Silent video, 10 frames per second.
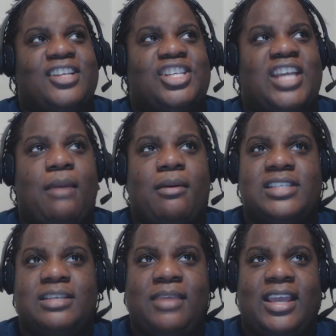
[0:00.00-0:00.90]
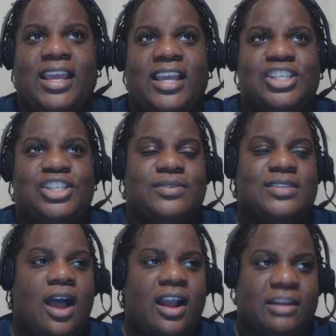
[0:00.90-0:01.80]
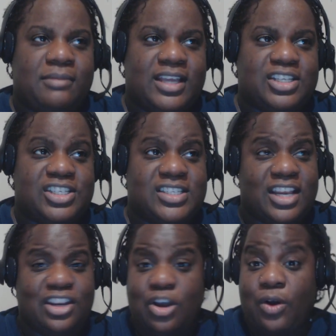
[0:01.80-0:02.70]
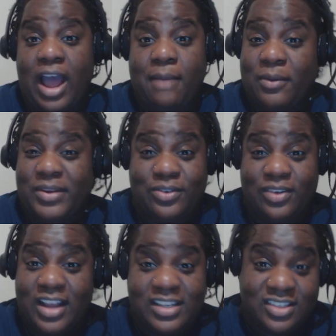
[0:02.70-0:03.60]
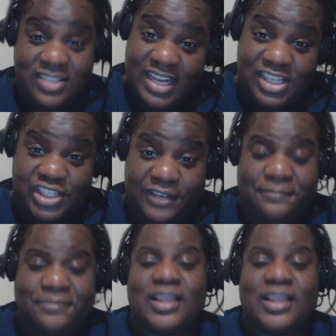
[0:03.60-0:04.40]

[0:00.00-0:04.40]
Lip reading: she came up to me and she was talking to me and she said, how about we do a consultation?